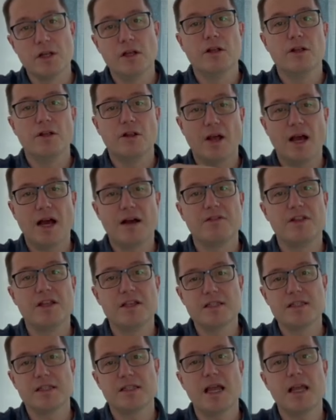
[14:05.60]
you have this
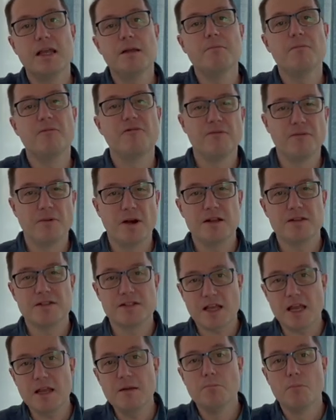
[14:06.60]
same
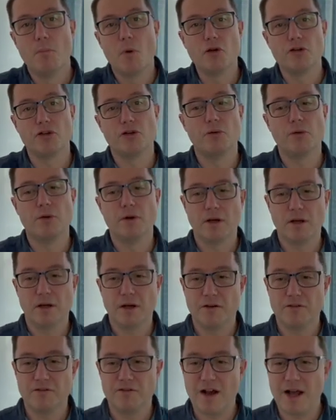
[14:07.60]
model
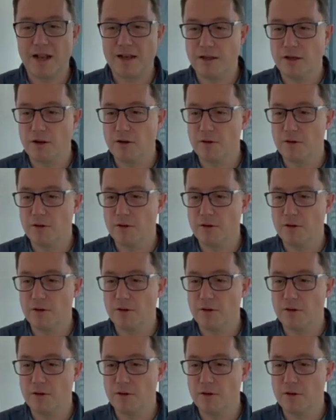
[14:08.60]
of value.